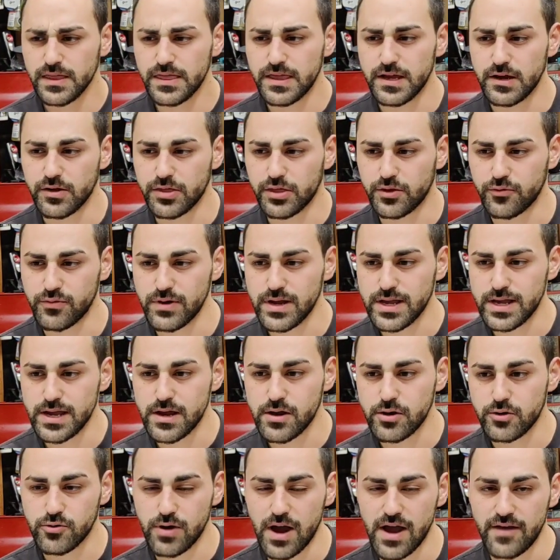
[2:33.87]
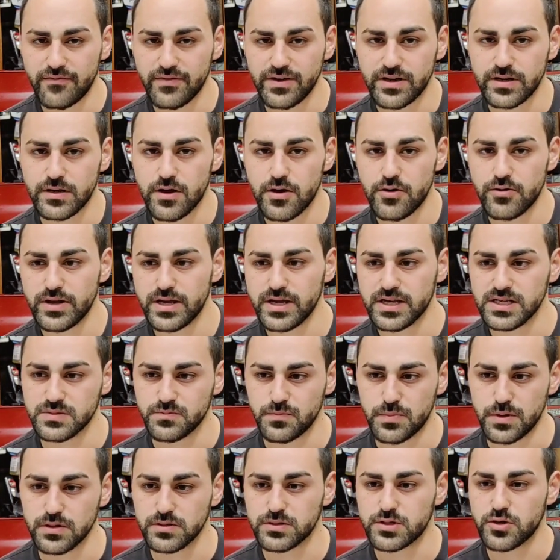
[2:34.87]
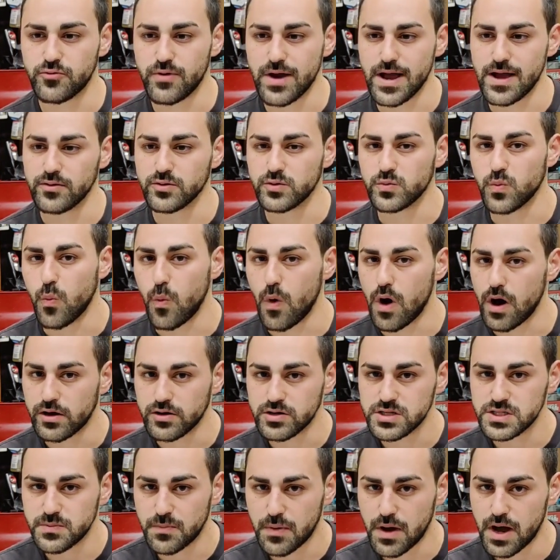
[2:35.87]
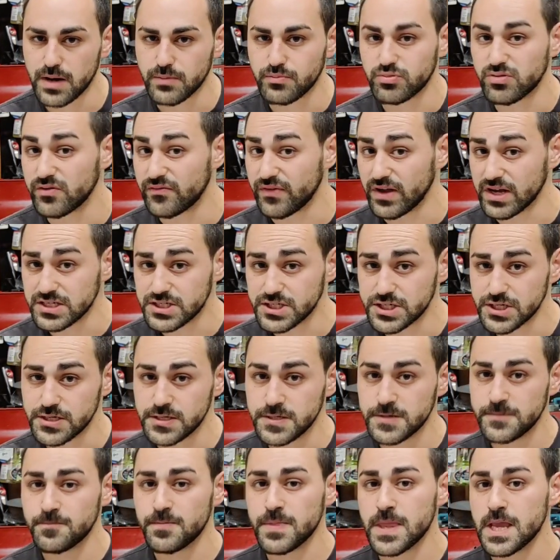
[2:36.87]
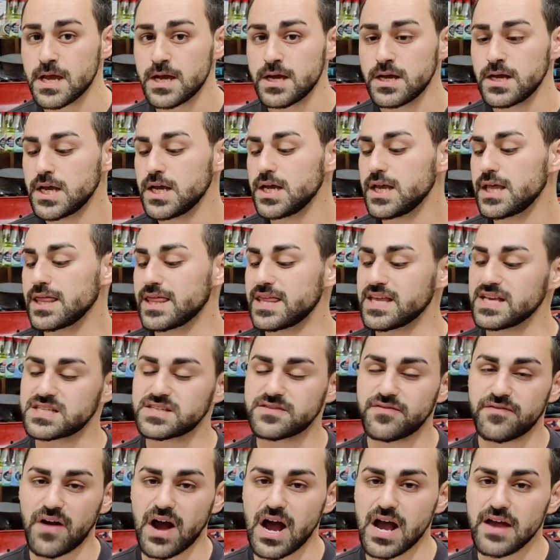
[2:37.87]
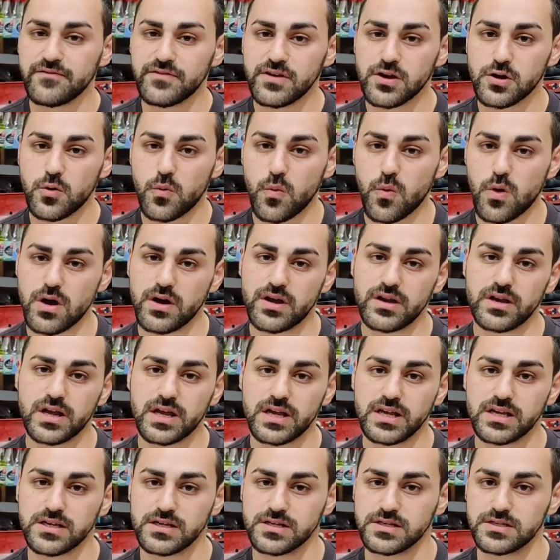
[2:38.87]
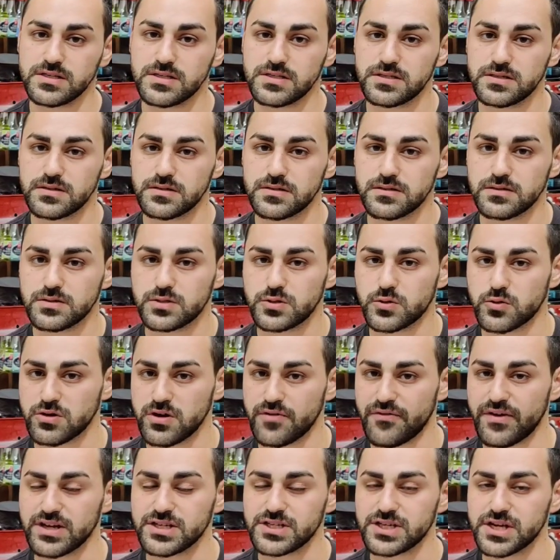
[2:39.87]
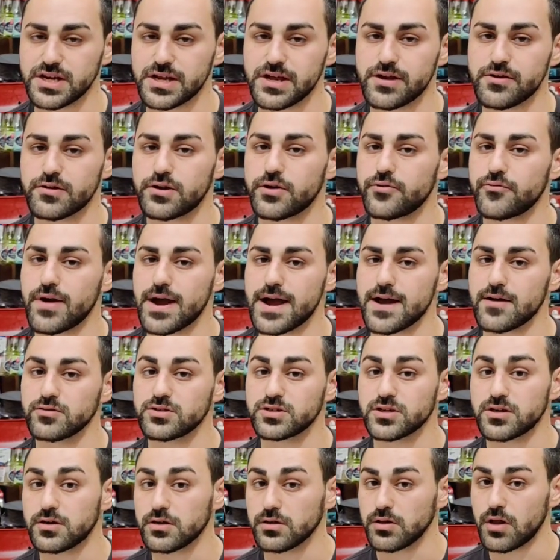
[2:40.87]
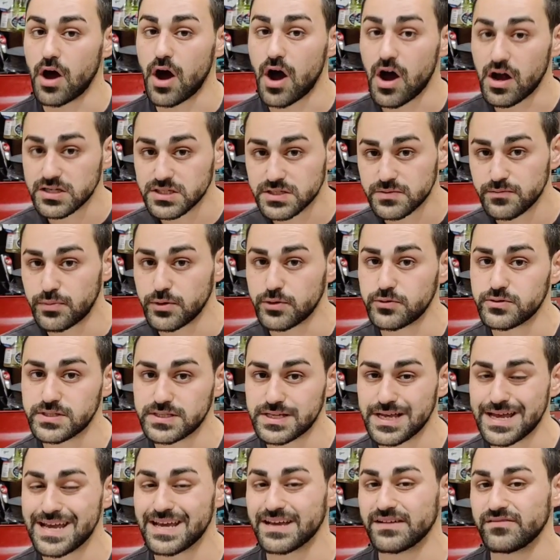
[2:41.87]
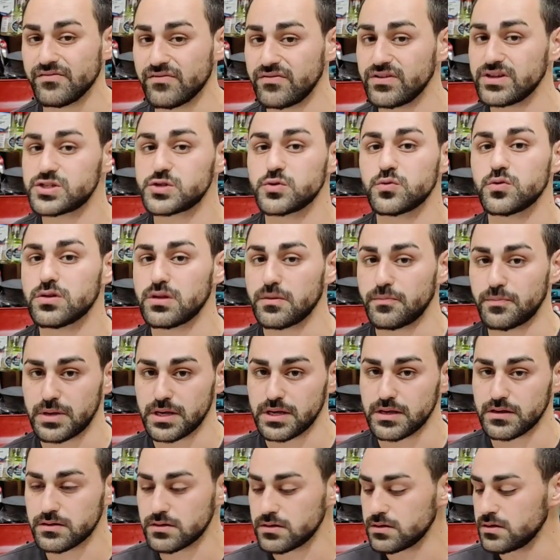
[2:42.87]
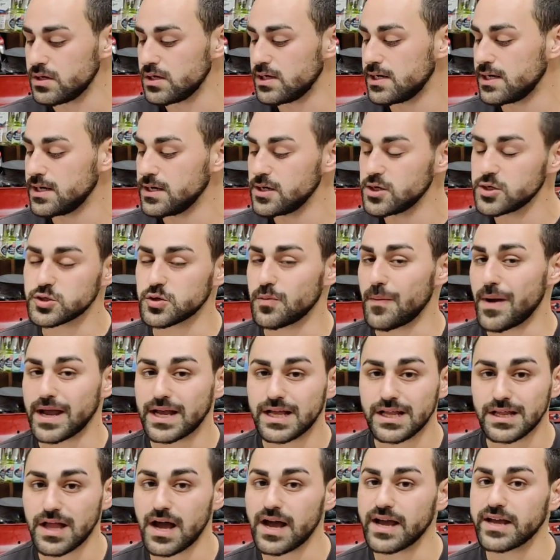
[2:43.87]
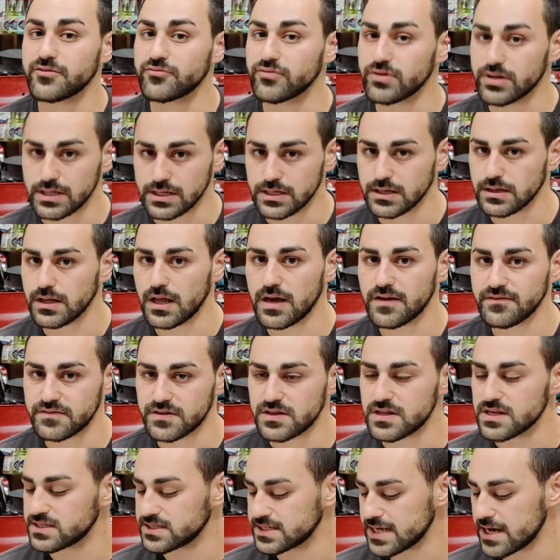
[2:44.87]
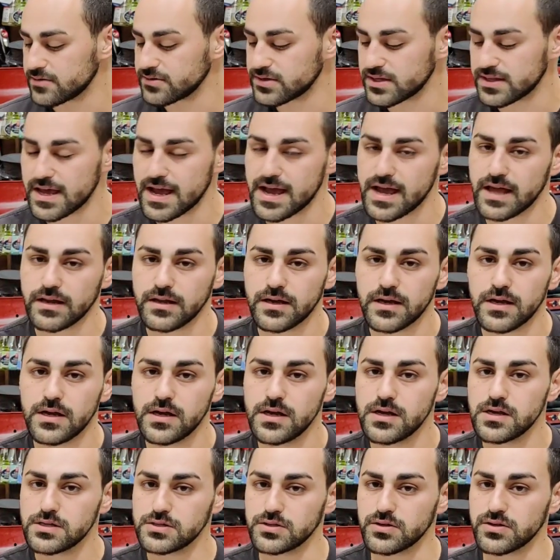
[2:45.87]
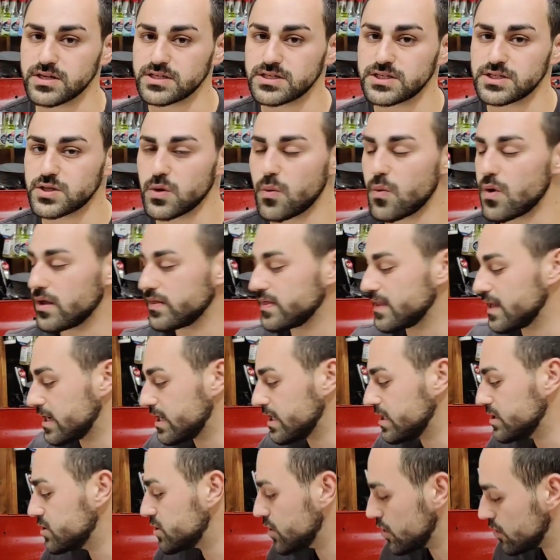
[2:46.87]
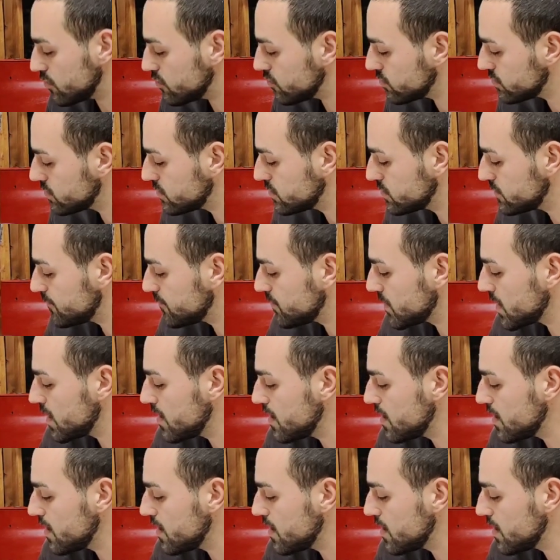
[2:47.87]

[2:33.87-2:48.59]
Their 3-year graphene coating is built around water spot prevention. This 5-year one is sort of engineered around gloss boosting and visual appeal. So my client really loved the sound of that, so this is the one that he chose.